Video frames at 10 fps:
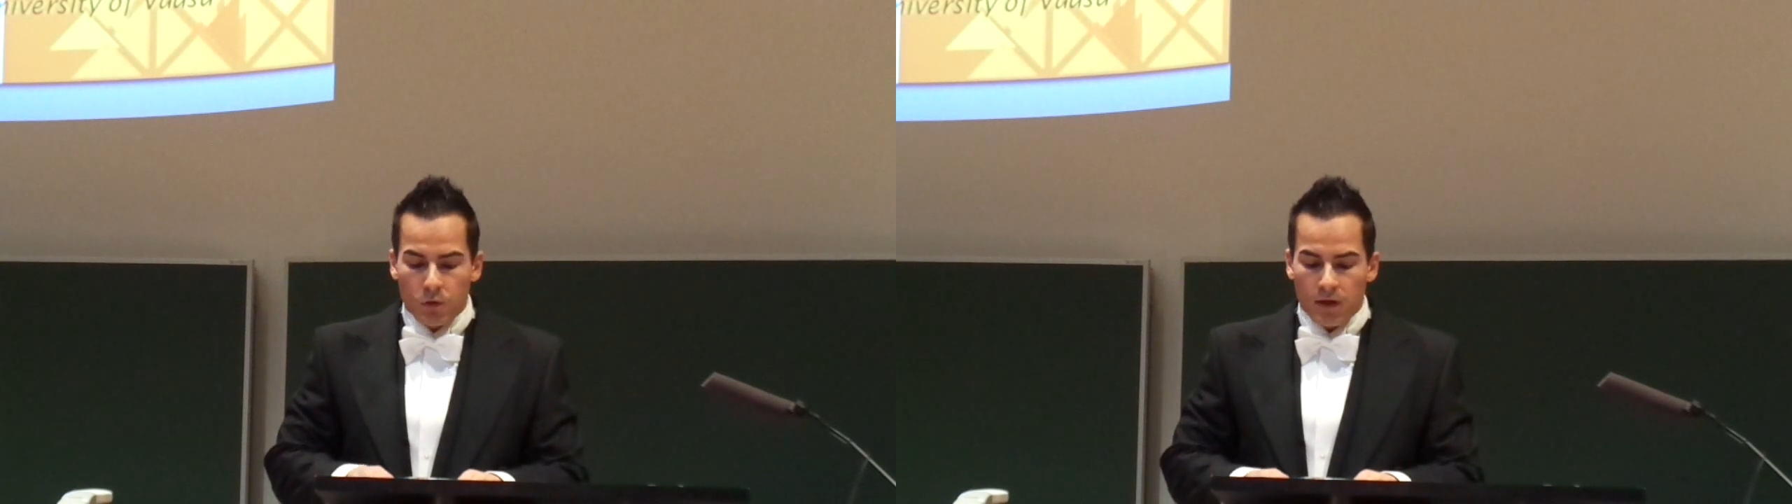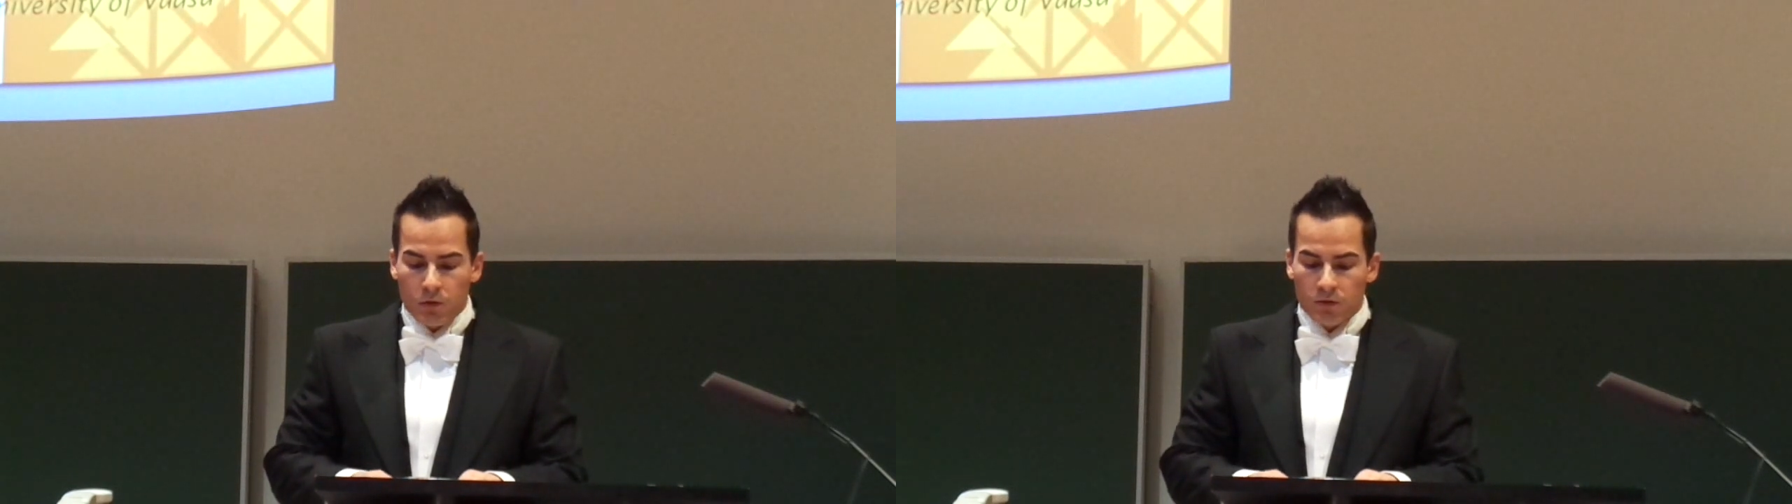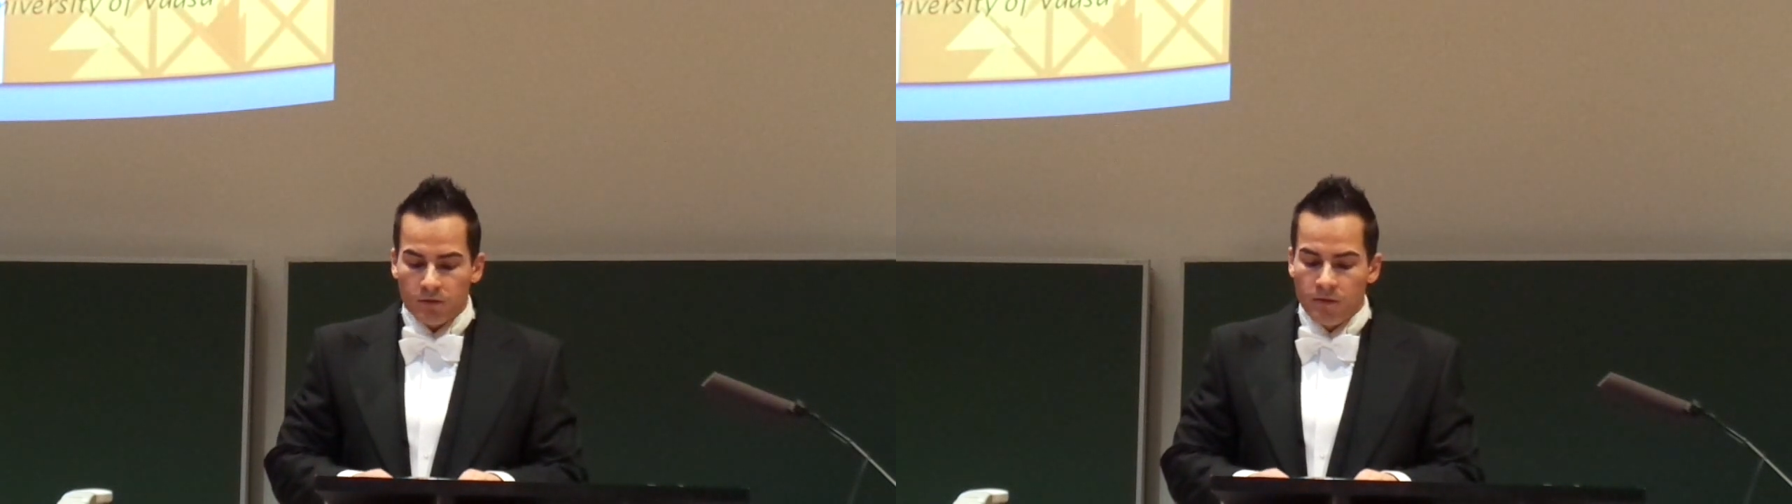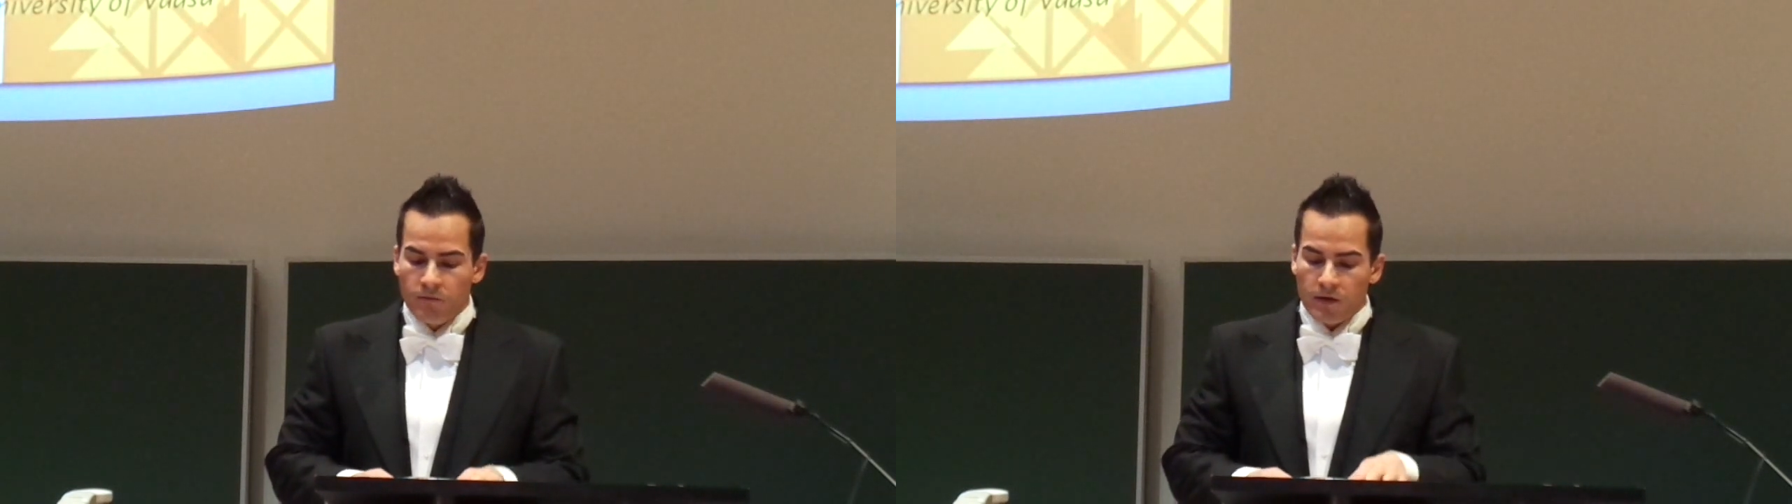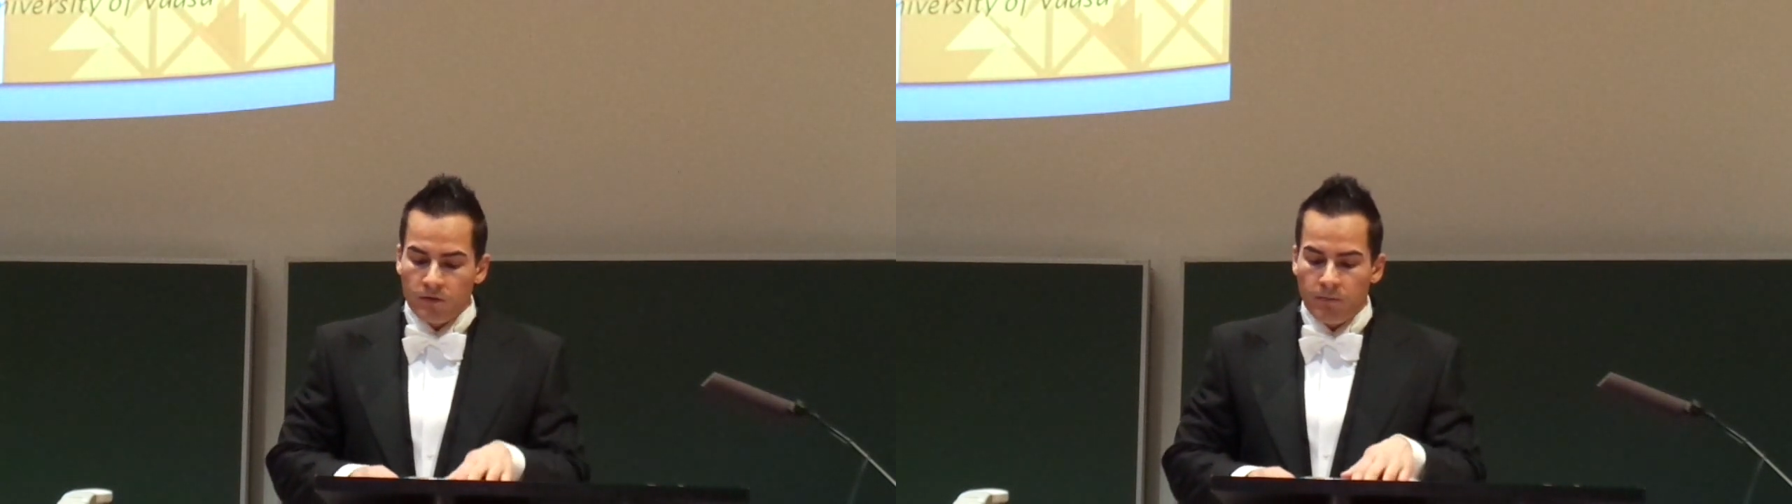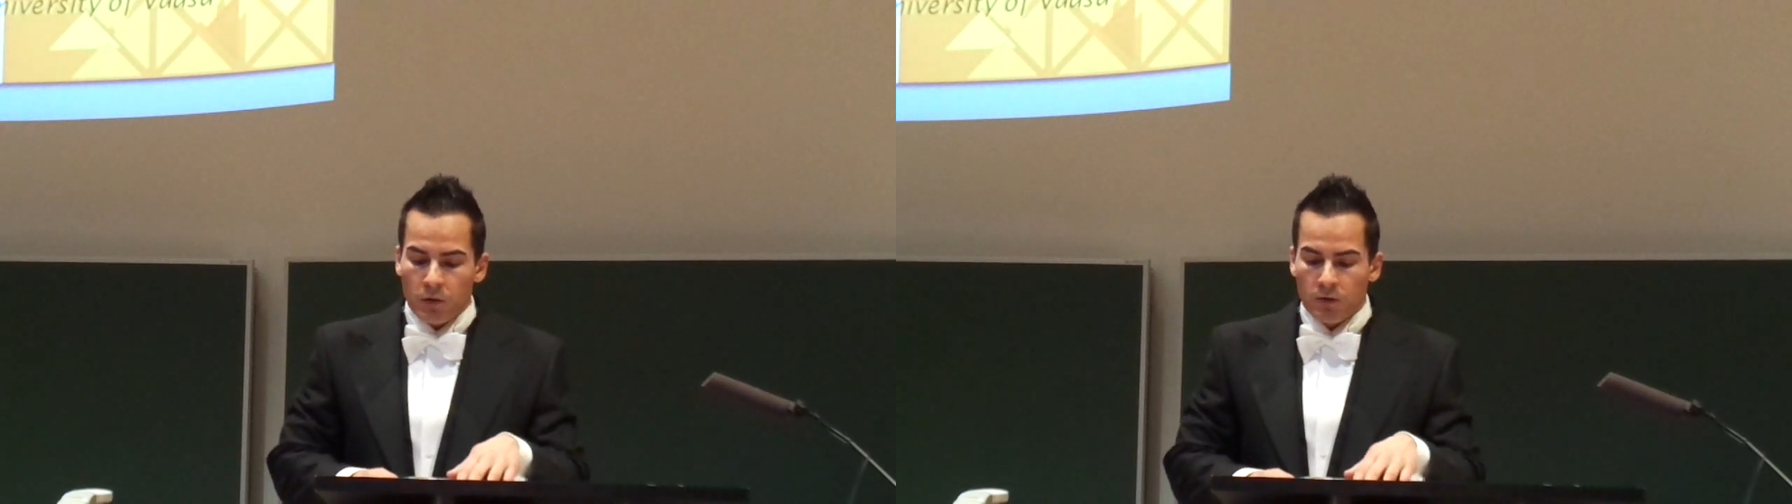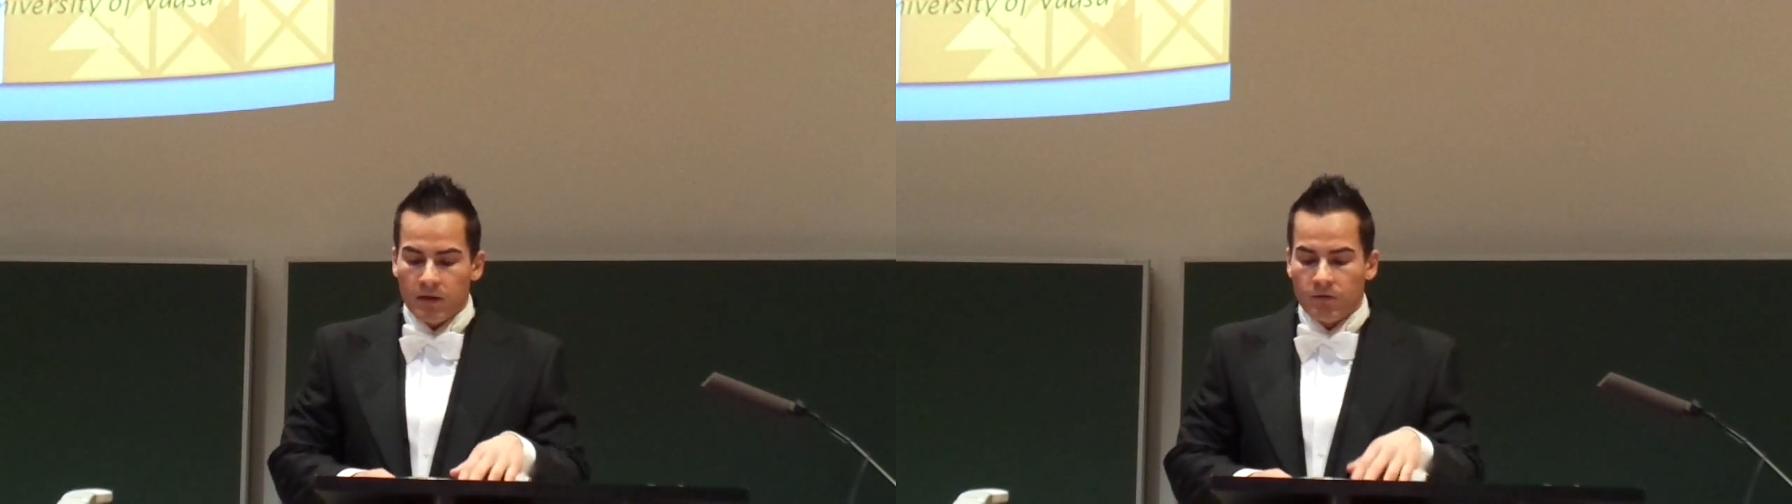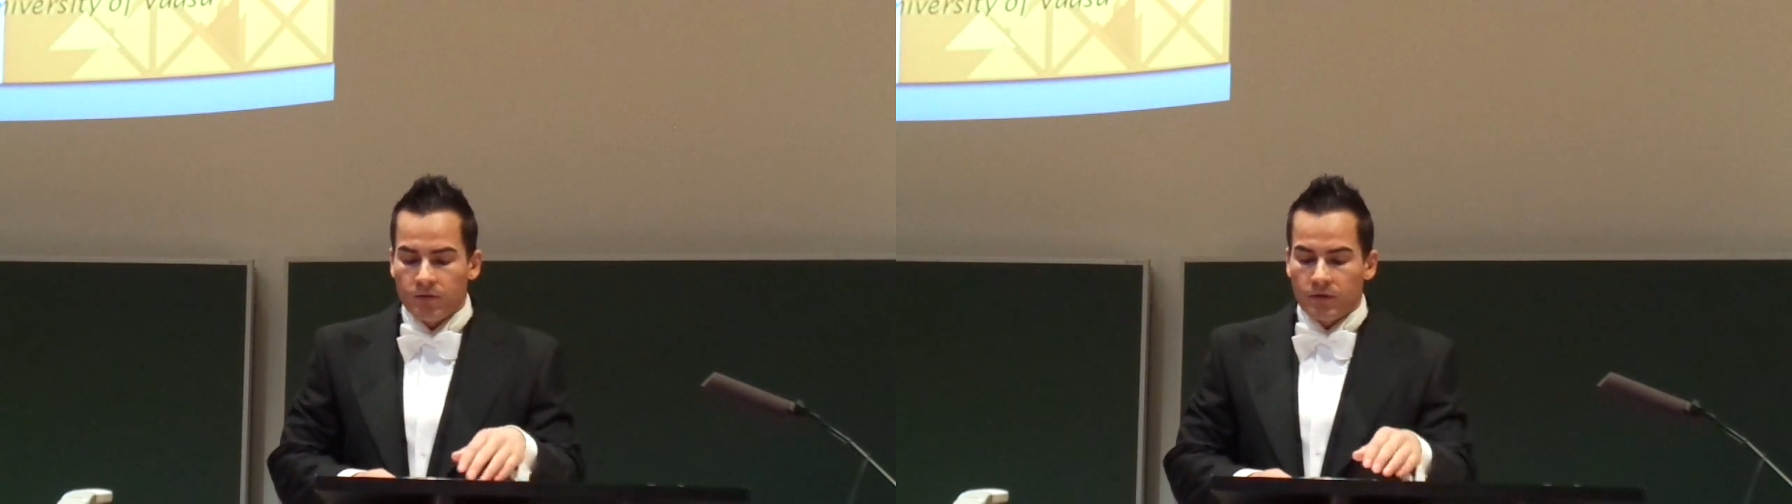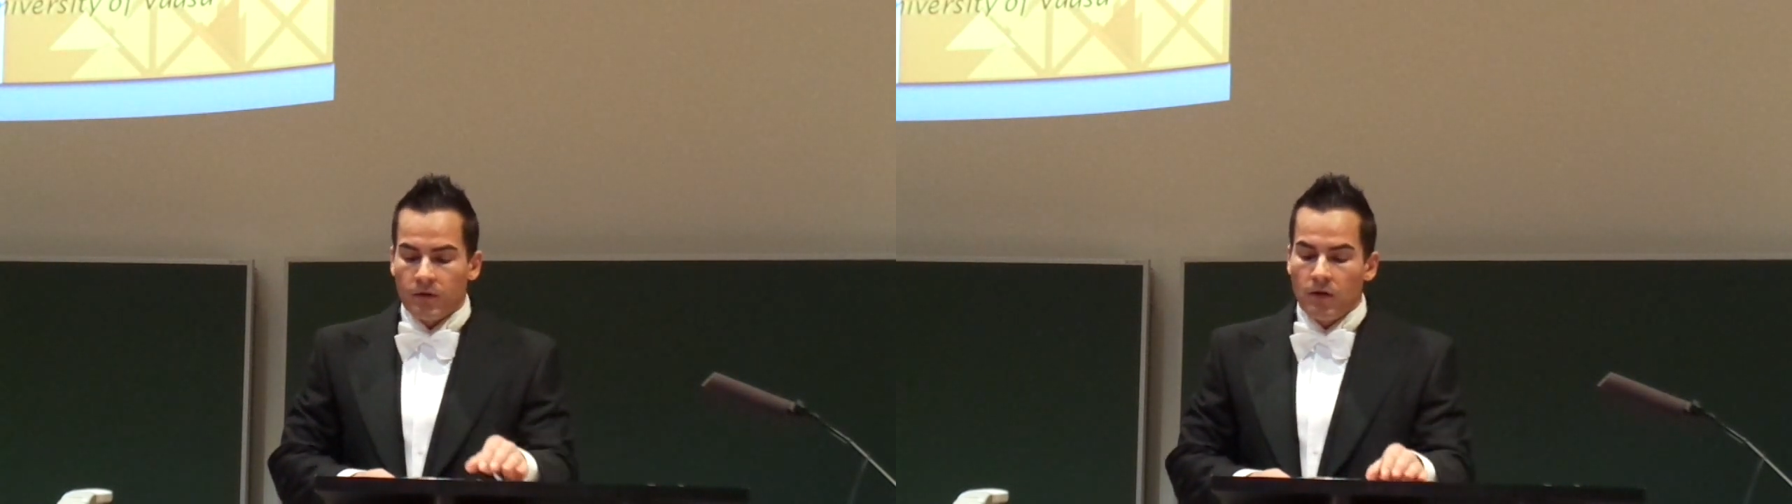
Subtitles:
changes in the federal budget deficit